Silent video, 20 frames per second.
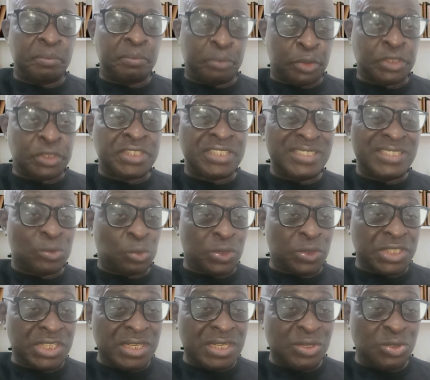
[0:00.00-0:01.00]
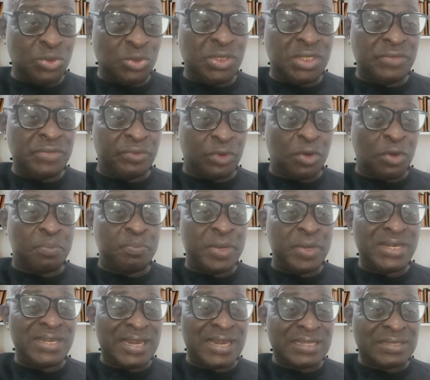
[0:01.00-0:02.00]
But it was a good
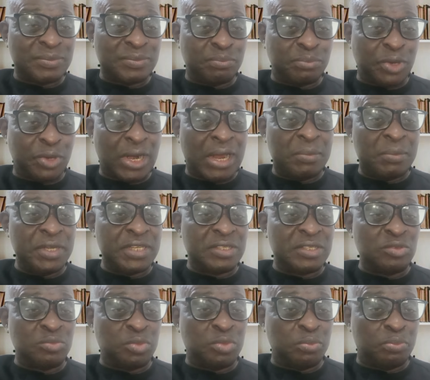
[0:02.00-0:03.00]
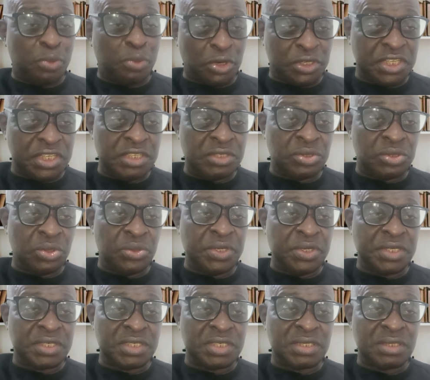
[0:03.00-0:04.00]
development that Bola Ahmed Tinubu bought into
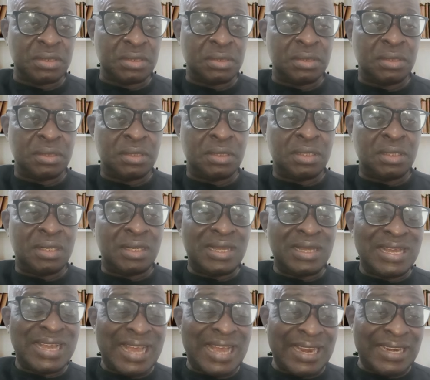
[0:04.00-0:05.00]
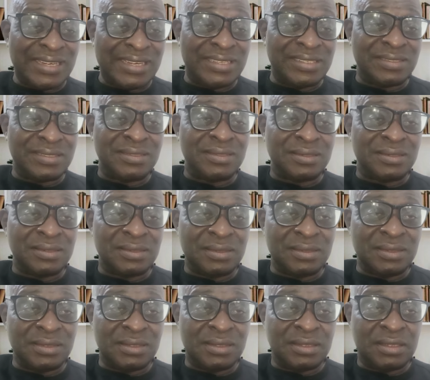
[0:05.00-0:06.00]
it and
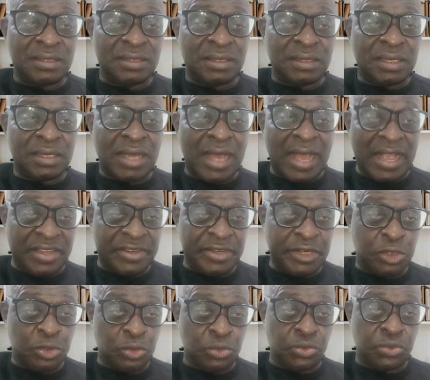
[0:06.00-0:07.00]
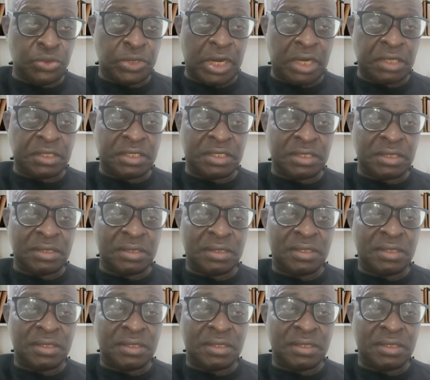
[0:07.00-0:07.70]
agreed to do that.